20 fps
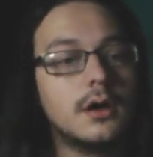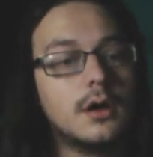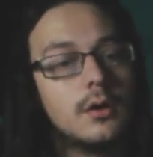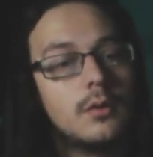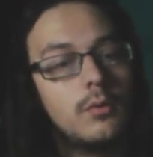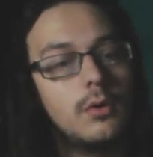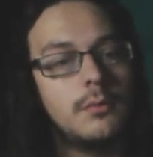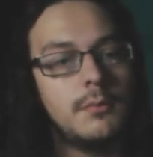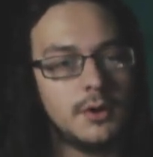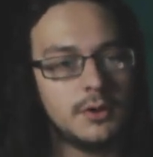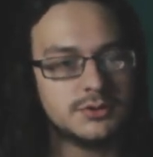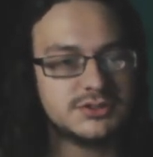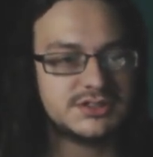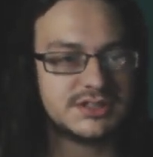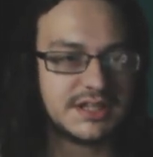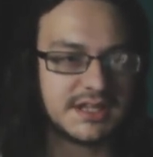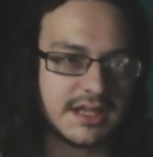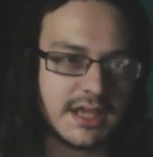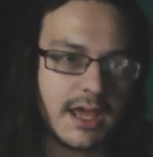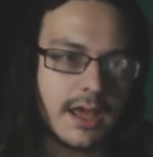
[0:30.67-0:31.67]
Well,
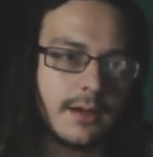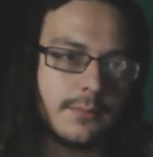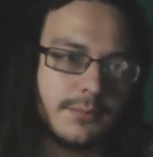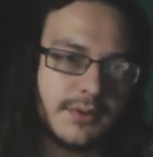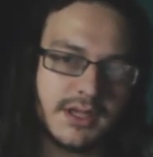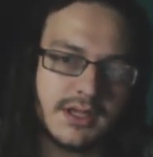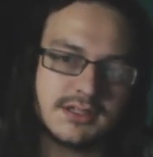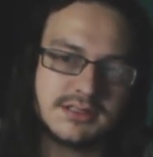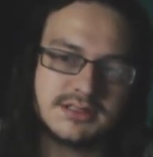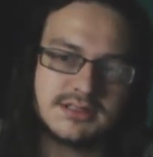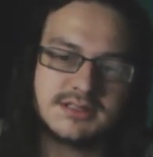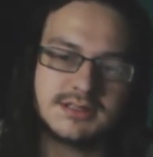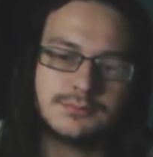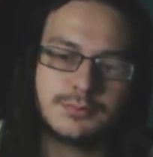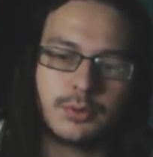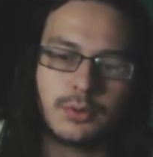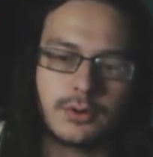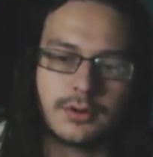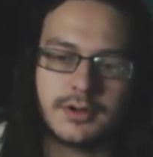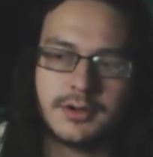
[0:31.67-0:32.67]
mostly, yeah, because it's
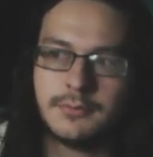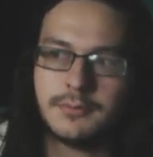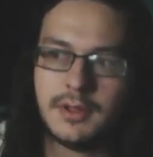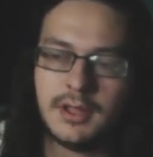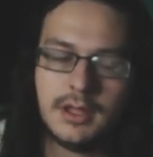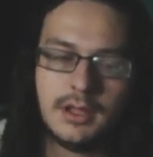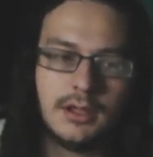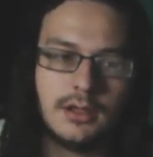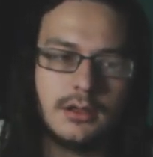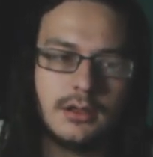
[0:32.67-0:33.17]
important to me,